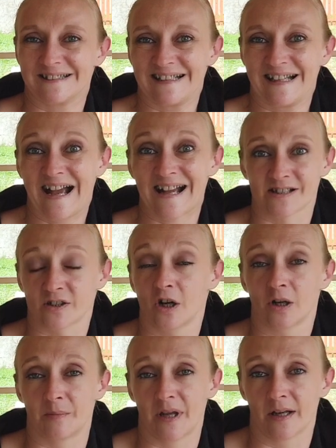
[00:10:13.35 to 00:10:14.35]
It hasn't
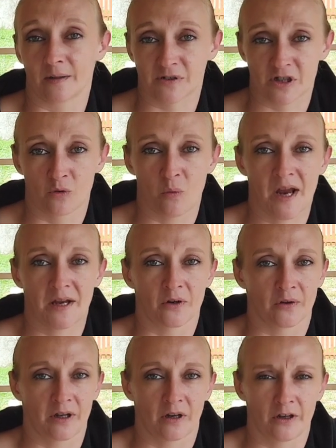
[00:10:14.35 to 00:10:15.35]
come yet. I'm still waiting on
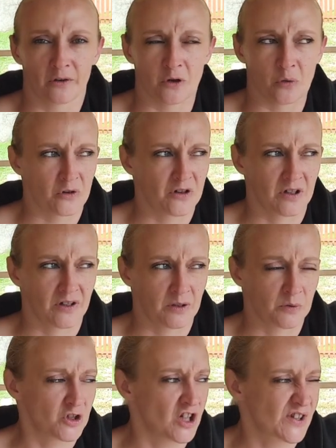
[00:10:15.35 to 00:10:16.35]
it. I only ordered it, I think it
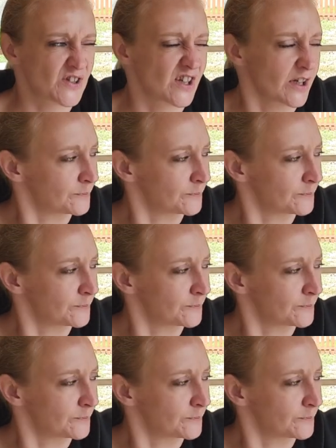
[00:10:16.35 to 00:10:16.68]
was yesterday.